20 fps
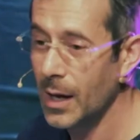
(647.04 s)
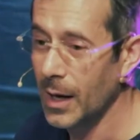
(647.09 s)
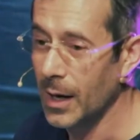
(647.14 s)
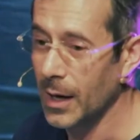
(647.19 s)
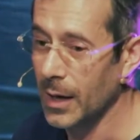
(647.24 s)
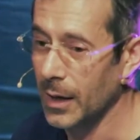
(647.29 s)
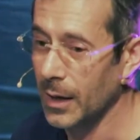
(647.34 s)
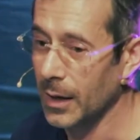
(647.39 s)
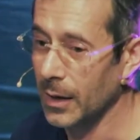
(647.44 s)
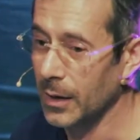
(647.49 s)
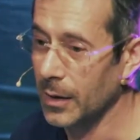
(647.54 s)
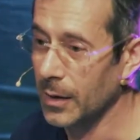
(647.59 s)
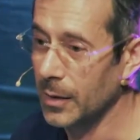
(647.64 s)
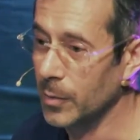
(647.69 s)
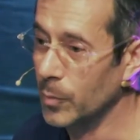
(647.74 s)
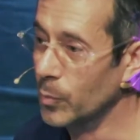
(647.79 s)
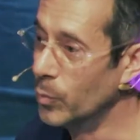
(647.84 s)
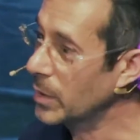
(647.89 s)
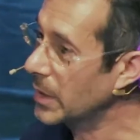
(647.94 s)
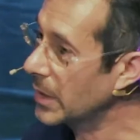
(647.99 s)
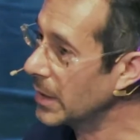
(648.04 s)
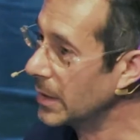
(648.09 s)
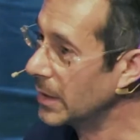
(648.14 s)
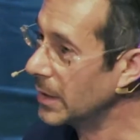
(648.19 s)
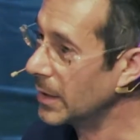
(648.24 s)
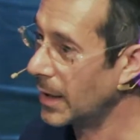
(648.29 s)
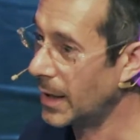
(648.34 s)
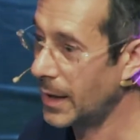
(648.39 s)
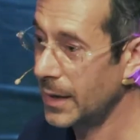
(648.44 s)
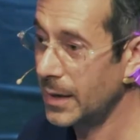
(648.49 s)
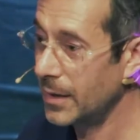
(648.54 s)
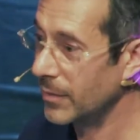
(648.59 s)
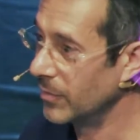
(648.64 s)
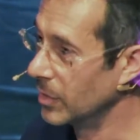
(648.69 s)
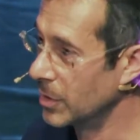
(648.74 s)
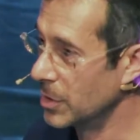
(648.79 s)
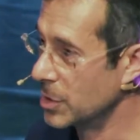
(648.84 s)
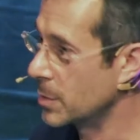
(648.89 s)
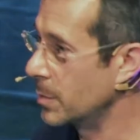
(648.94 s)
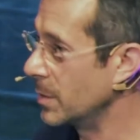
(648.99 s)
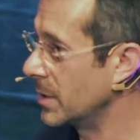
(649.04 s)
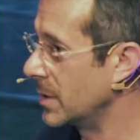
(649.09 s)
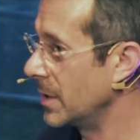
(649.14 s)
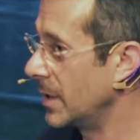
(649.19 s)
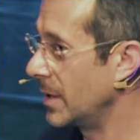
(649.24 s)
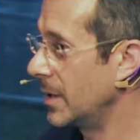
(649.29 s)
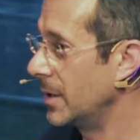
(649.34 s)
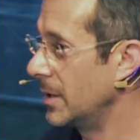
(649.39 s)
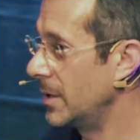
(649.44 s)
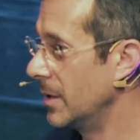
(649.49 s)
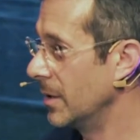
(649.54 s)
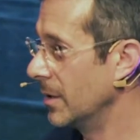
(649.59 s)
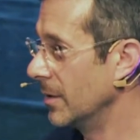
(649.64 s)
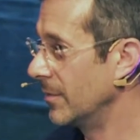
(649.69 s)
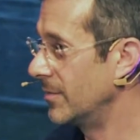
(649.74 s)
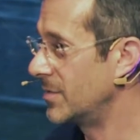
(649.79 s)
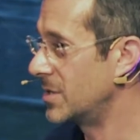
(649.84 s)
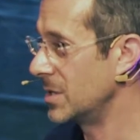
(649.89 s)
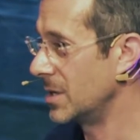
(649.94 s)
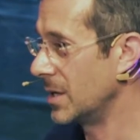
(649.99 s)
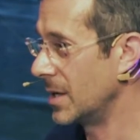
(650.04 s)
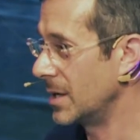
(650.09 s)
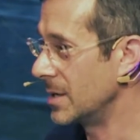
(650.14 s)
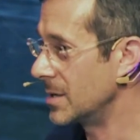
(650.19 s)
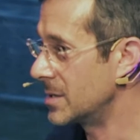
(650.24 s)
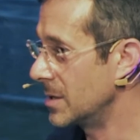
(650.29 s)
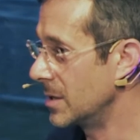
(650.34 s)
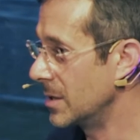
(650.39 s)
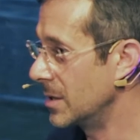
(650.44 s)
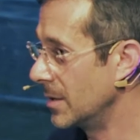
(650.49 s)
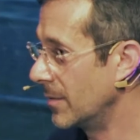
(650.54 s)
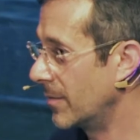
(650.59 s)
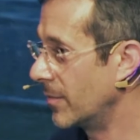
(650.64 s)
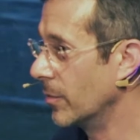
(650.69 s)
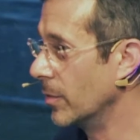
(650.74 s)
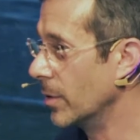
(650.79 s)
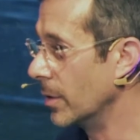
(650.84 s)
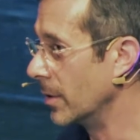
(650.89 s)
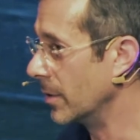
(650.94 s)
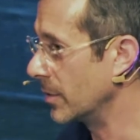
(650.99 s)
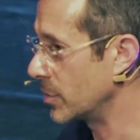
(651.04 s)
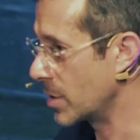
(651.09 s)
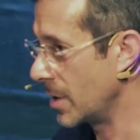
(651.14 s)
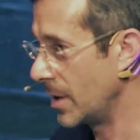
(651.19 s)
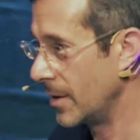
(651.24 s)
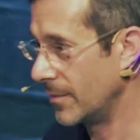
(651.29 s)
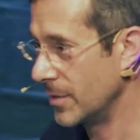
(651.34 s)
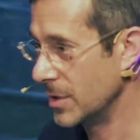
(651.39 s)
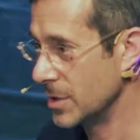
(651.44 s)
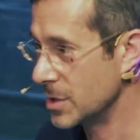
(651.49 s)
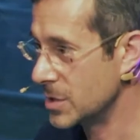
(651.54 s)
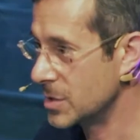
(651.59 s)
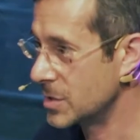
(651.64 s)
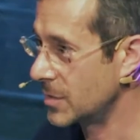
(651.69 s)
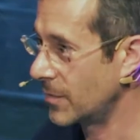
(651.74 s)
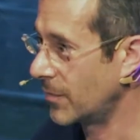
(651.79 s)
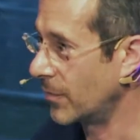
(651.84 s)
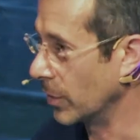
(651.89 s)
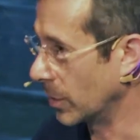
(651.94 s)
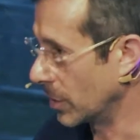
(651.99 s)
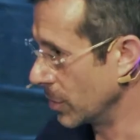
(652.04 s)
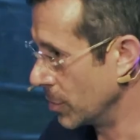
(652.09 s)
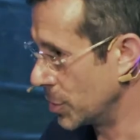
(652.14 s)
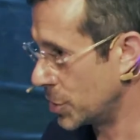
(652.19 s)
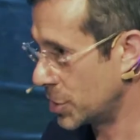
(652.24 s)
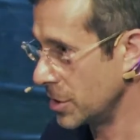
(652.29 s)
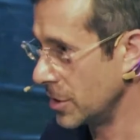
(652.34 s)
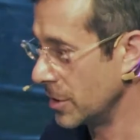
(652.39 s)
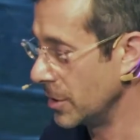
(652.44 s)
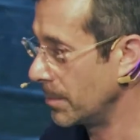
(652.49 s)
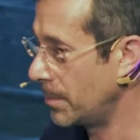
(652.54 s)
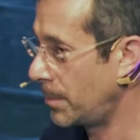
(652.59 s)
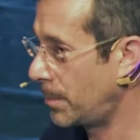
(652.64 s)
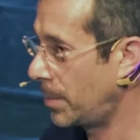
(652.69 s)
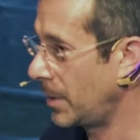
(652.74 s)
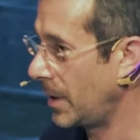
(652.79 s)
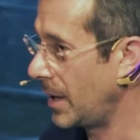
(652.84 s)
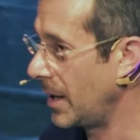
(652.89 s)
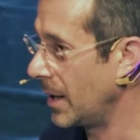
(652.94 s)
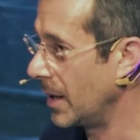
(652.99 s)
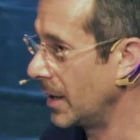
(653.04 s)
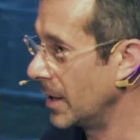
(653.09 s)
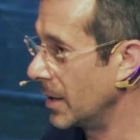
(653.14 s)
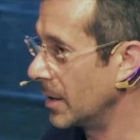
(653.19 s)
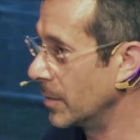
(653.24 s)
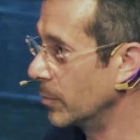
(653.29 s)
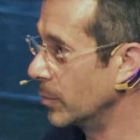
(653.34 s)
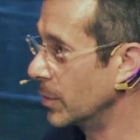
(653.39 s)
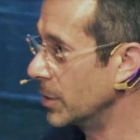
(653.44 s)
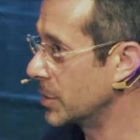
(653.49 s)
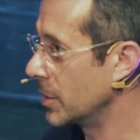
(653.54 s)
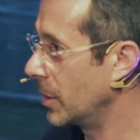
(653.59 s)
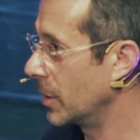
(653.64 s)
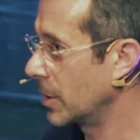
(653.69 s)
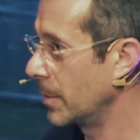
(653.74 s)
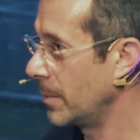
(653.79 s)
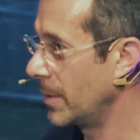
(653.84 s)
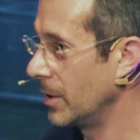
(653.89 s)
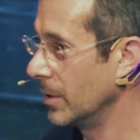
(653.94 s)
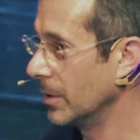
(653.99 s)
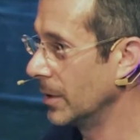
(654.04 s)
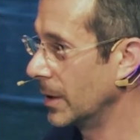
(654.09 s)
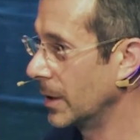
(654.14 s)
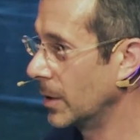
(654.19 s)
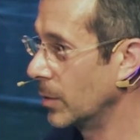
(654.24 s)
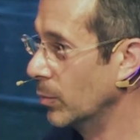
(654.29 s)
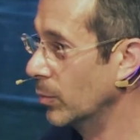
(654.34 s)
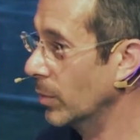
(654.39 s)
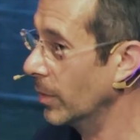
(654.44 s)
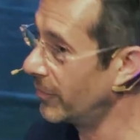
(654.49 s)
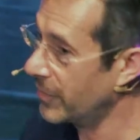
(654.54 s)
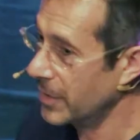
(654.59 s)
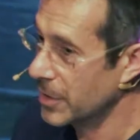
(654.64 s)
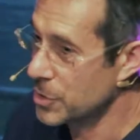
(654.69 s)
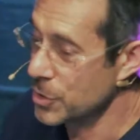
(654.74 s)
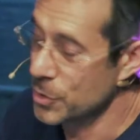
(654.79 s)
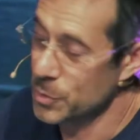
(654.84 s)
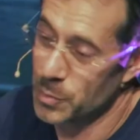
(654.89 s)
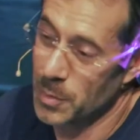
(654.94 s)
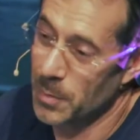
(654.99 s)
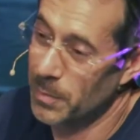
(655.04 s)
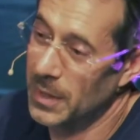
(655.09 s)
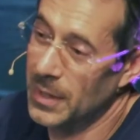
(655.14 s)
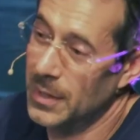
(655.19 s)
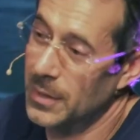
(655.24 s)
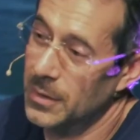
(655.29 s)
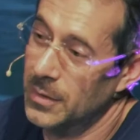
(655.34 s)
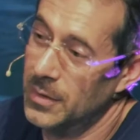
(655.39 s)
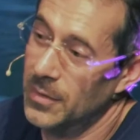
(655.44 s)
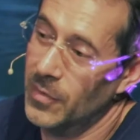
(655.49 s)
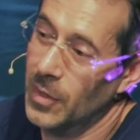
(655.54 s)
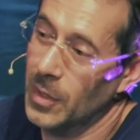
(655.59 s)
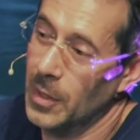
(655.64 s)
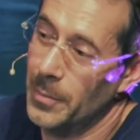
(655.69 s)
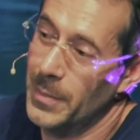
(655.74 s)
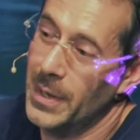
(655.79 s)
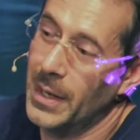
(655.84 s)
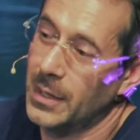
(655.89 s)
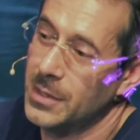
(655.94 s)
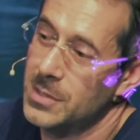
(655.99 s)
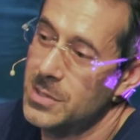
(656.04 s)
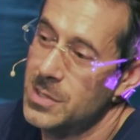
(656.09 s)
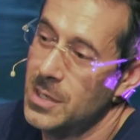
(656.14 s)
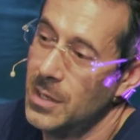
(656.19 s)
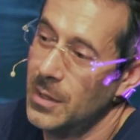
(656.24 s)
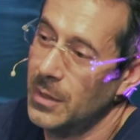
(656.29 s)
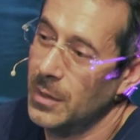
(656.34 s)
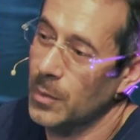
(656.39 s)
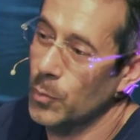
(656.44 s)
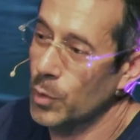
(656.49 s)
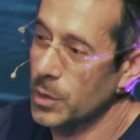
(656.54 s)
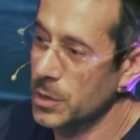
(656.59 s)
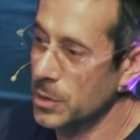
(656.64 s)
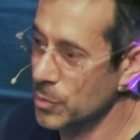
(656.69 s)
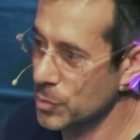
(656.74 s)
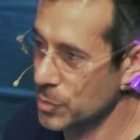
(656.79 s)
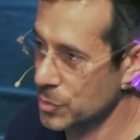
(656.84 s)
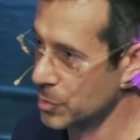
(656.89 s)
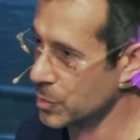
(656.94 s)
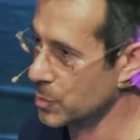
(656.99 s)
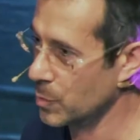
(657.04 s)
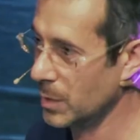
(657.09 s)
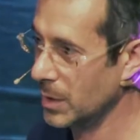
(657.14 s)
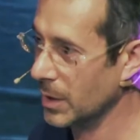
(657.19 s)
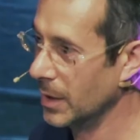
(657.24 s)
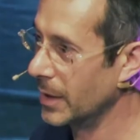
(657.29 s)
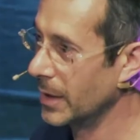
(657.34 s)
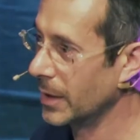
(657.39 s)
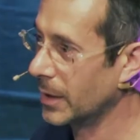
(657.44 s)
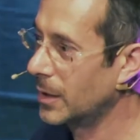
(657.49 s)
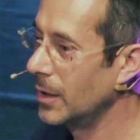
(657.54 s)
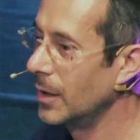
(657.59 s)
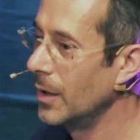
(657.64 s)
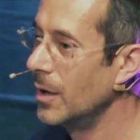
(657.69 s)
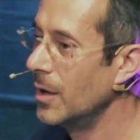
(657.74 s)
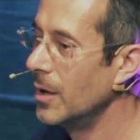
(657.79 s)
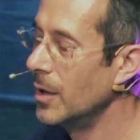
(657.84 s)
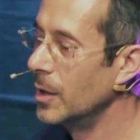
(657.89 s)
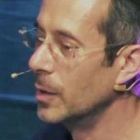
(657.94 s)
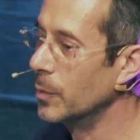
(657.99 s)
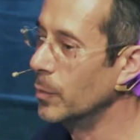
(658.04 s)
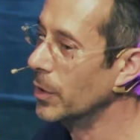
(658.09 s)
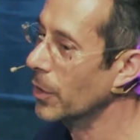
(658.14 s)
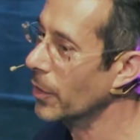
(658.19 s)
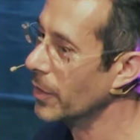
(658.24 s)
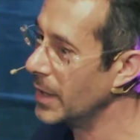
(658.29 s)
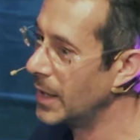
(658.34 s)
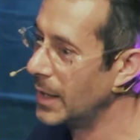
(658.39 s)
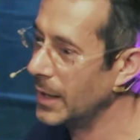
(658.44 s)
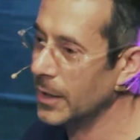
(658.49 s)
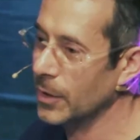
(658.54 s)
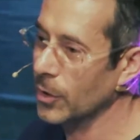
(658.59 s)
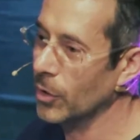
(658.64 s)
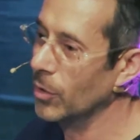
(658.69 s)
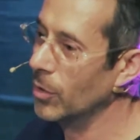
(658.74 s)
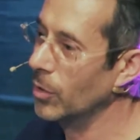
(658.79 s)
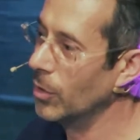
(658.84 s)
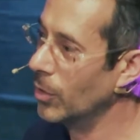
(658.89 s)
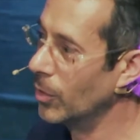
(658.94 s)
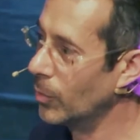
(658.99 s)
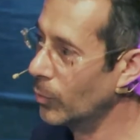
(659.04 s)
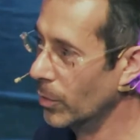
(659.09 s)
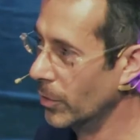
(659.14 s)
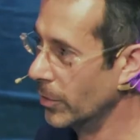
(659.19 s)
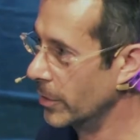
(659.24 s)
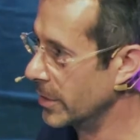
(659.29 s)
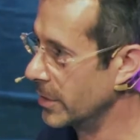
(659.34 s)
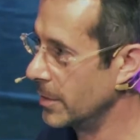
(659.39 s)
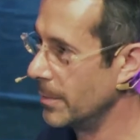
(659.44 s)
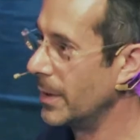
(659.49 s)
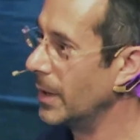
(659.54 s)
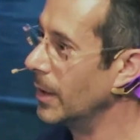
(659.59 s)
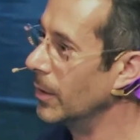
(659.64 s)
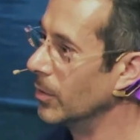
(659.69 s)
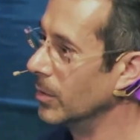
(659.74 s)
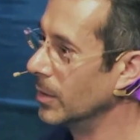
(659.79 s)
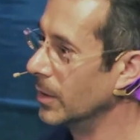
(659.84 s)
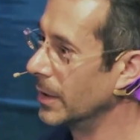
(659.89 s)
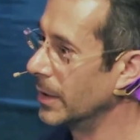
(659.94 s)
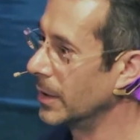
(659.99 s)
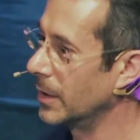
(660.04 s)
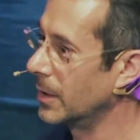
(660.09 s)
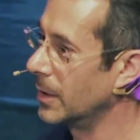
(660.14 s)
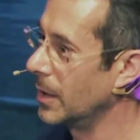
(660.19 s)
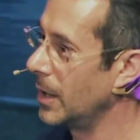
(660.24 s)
I have lunch with the head of CI and CD for Travis, for CodeShip, and we talk about like what features we plan to develop next and what users would like. We are not at all worried about like,